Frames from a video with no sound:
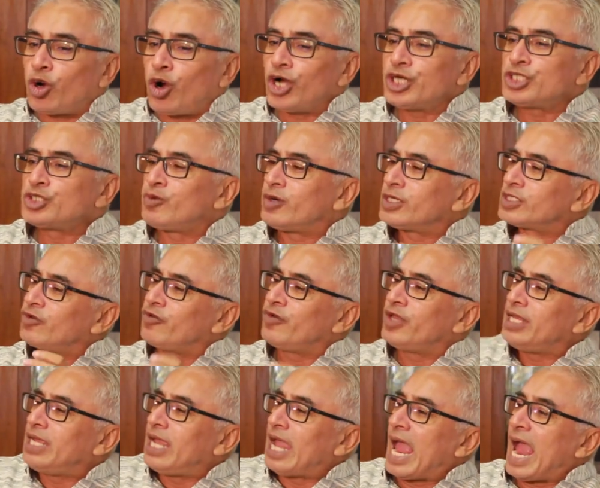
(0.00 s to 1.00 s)
George
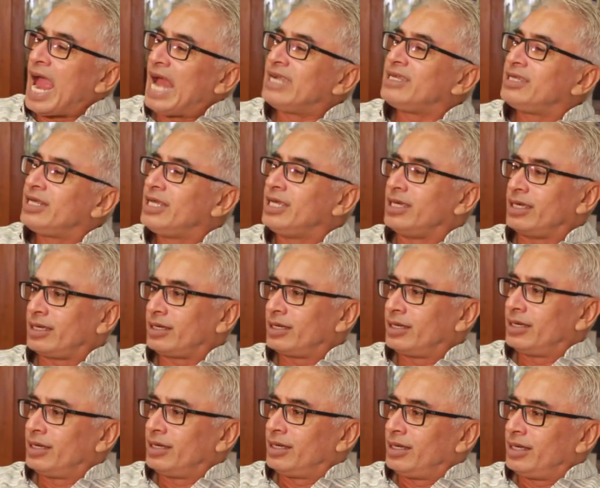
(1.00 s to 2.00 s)
was very
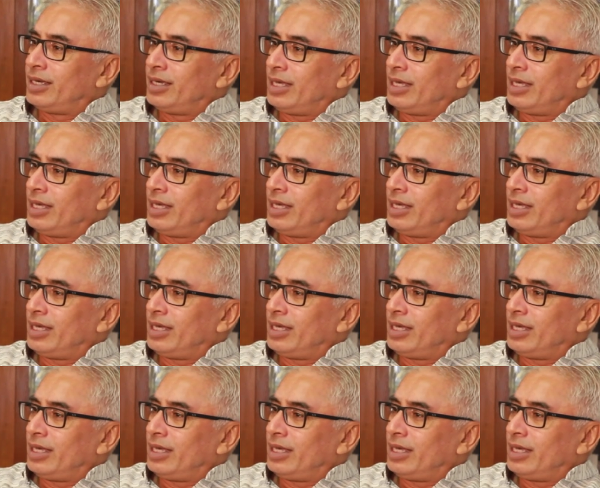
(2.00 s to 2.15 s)
handy